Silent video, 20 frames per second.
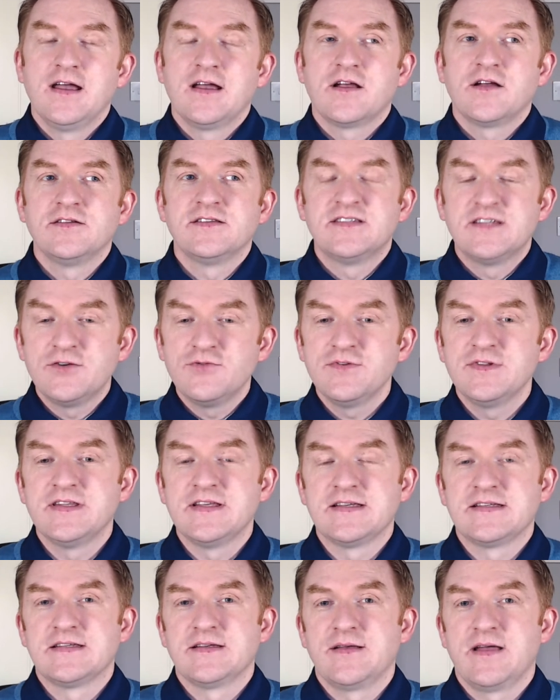considering
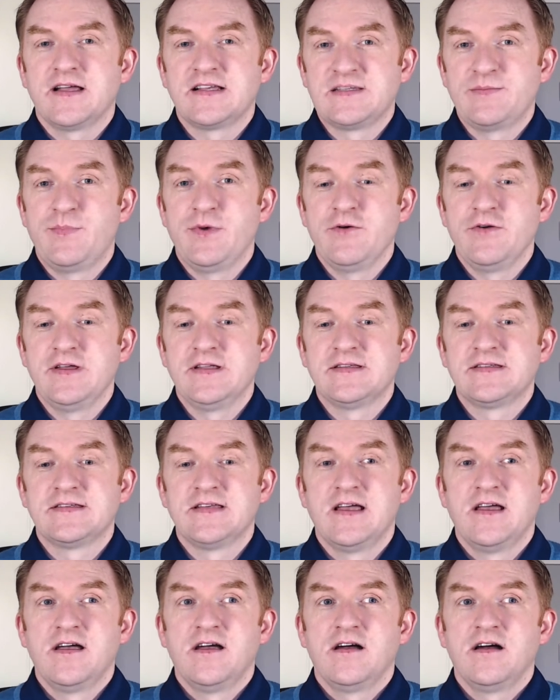this experience,
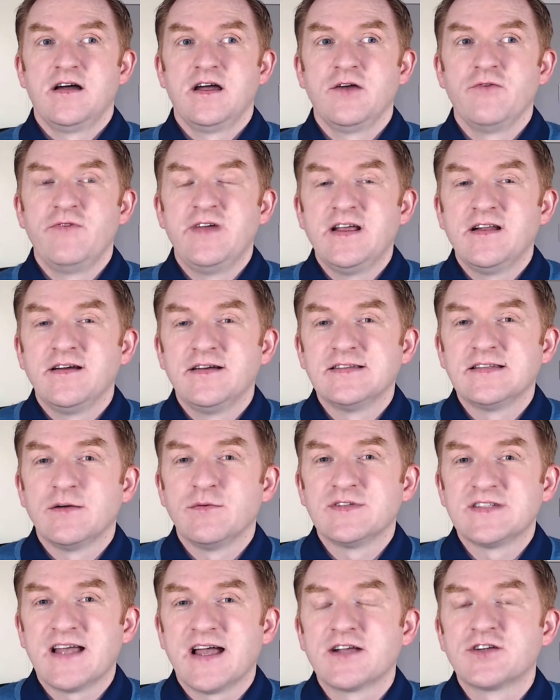I realized I
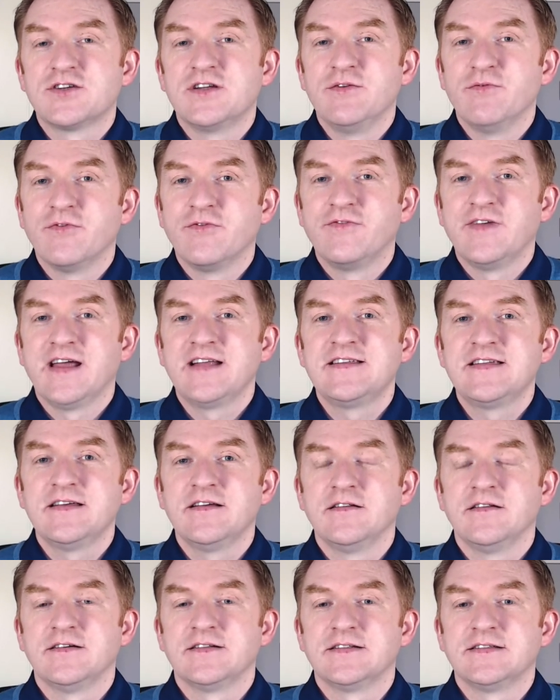was actually reflecting
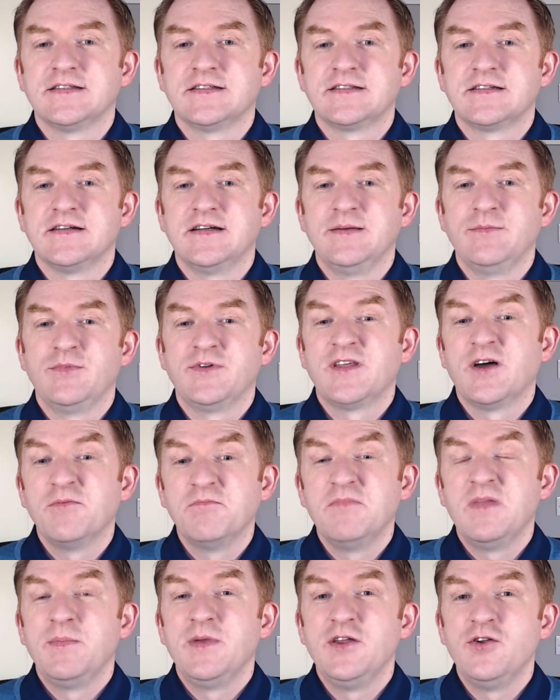a lot at the time
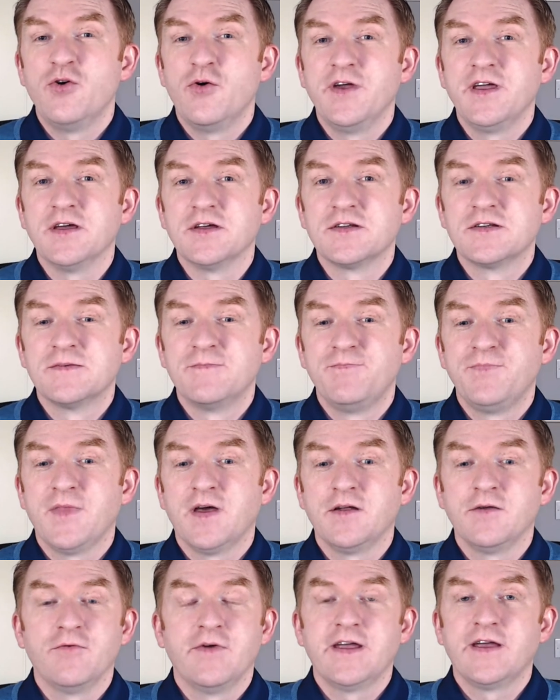without maybe knowing it
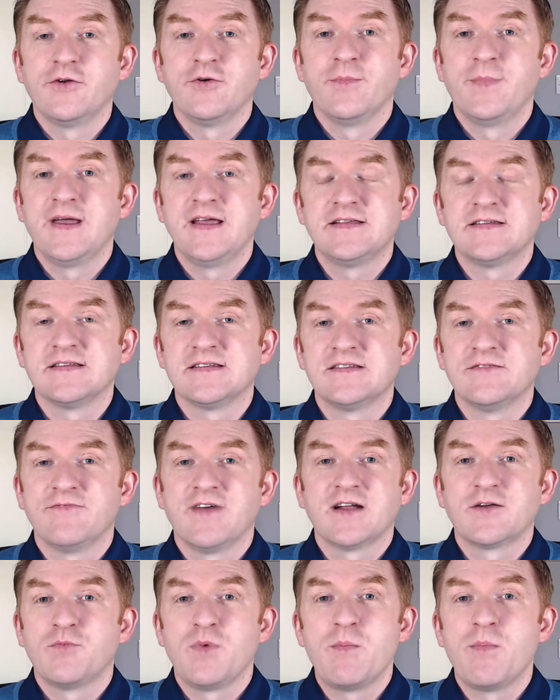on a regular basis. In
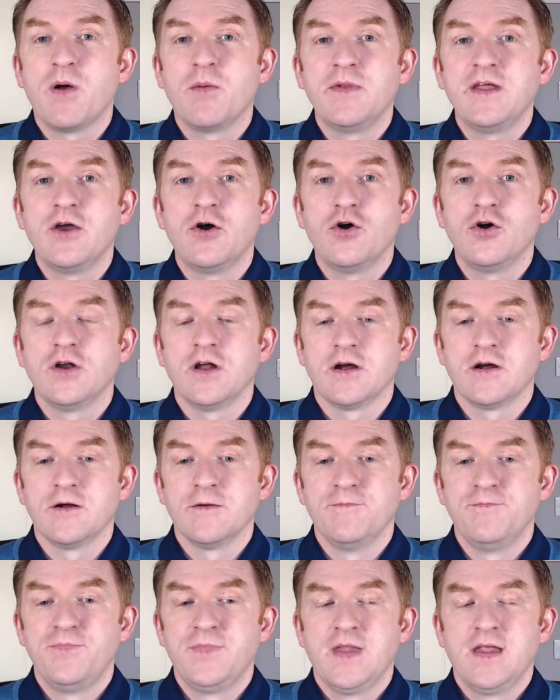fact, we probably all are.